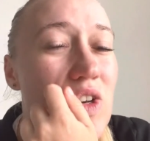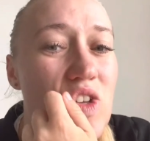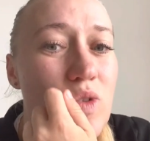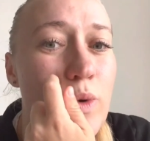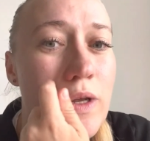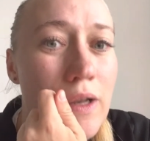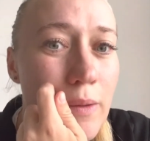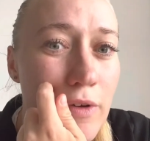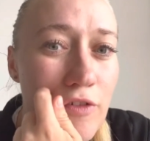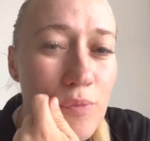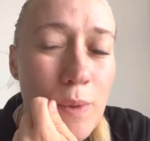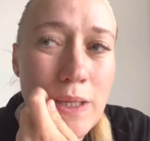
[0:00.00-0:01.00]
the one
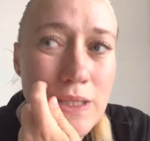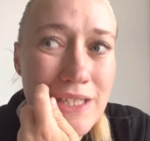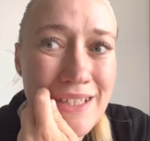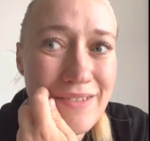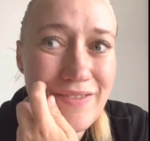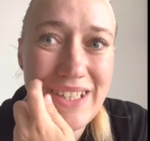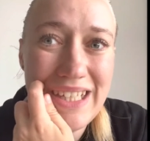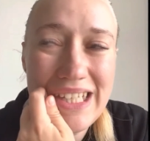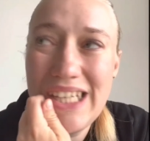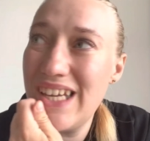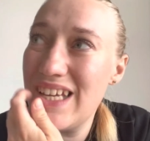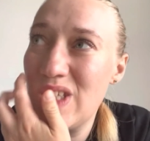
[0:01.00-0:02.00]
above my TV
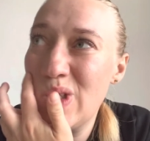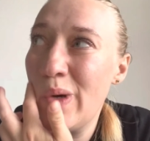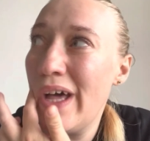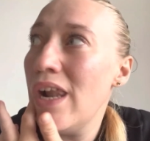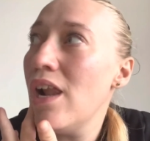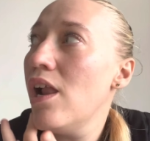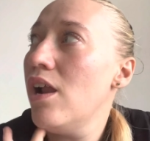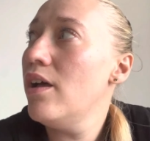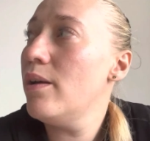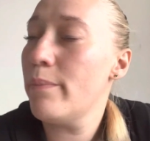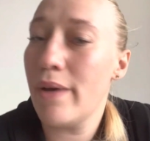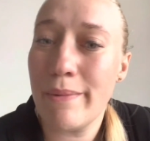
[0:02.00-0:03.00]
as well
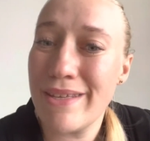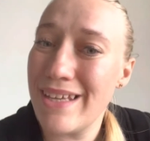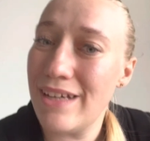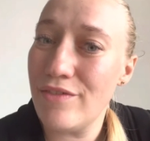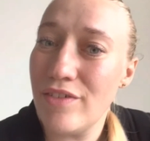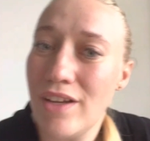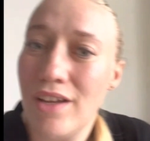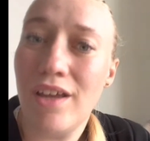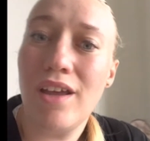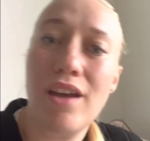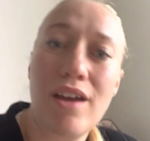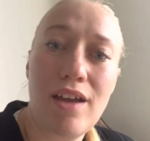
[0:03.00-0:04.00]
by myself.
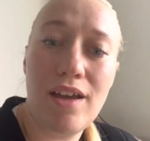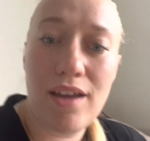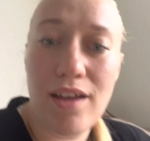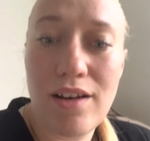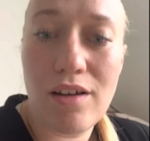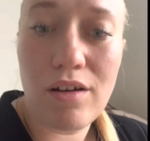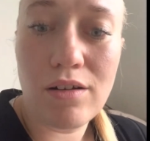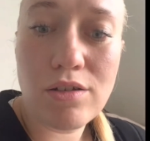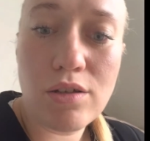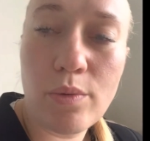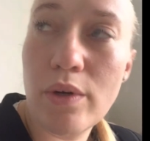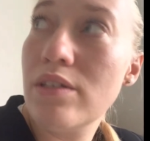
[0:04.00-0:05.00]
And
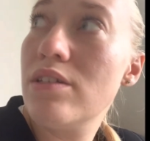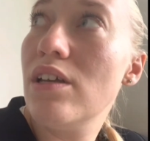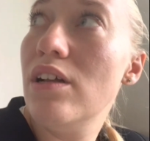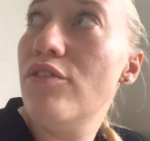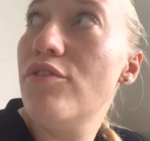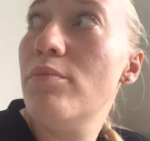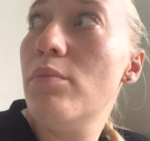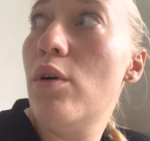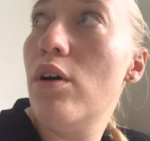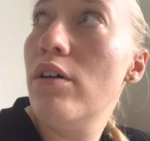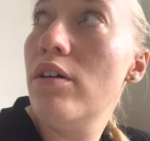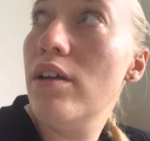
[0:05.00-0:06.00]
also one shelf
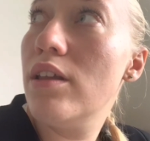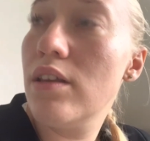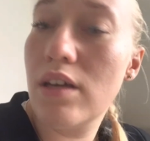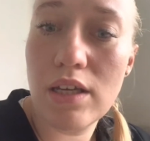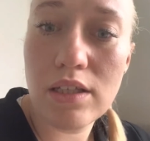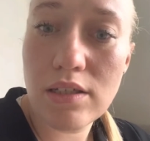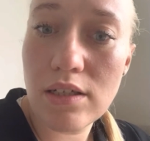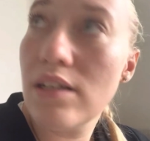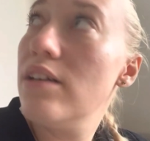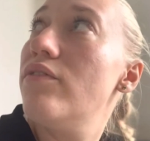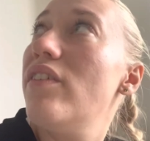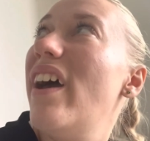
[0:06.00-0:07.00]
more in the kitchen
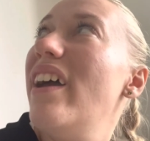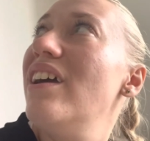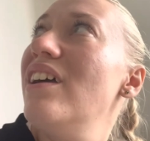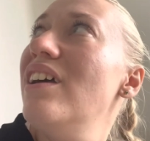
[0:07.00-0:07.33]
if I,